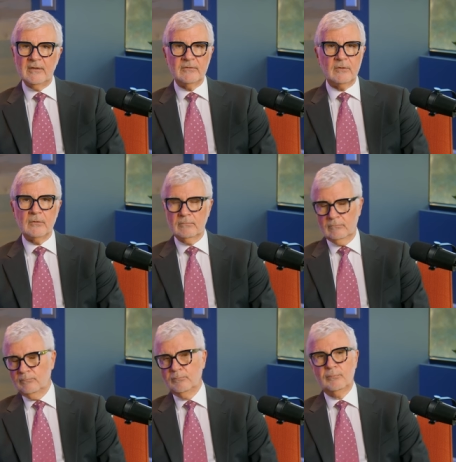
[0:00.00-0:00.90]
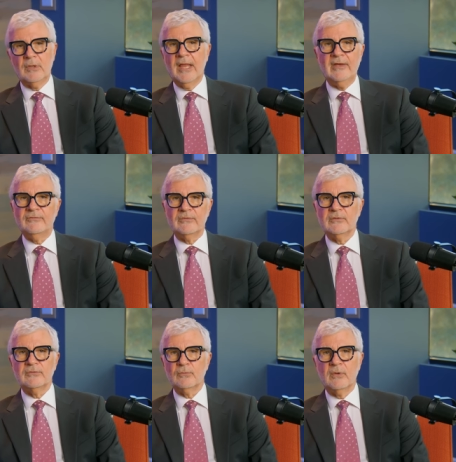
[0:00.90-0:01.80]
other
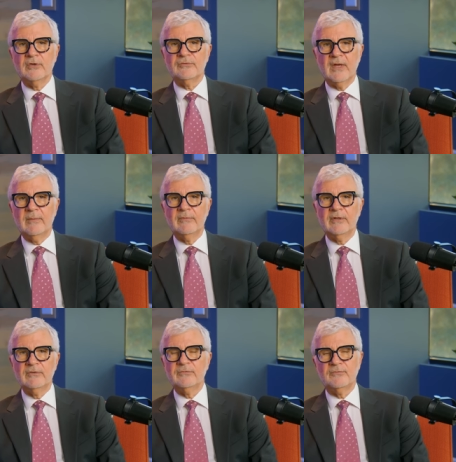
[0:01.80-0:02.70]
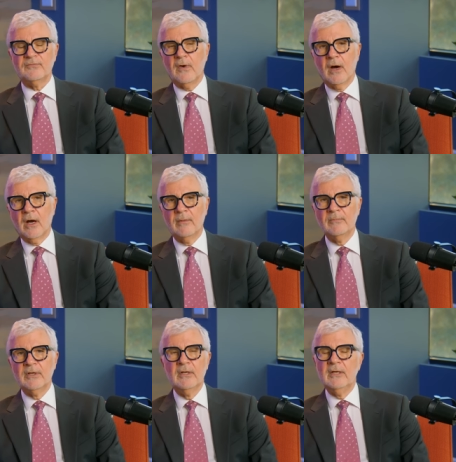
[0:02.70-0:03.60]
places where salmon is
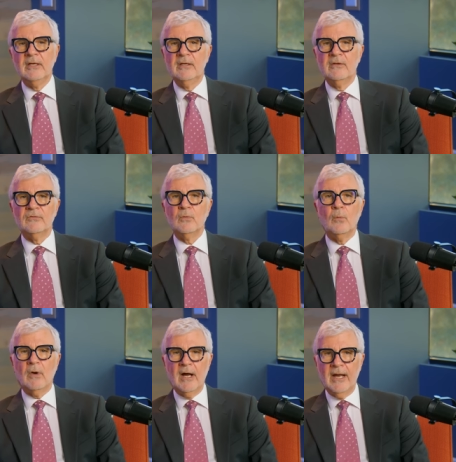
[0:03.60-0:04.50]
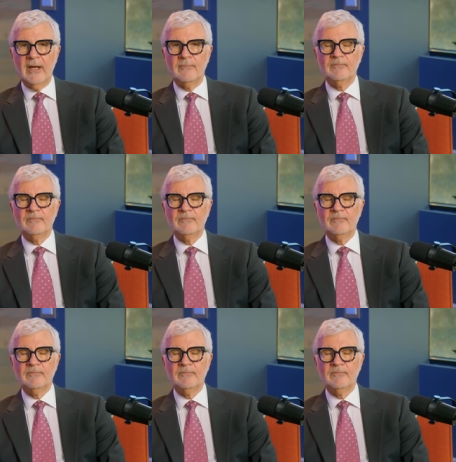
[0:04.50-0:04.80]
farmed is wild.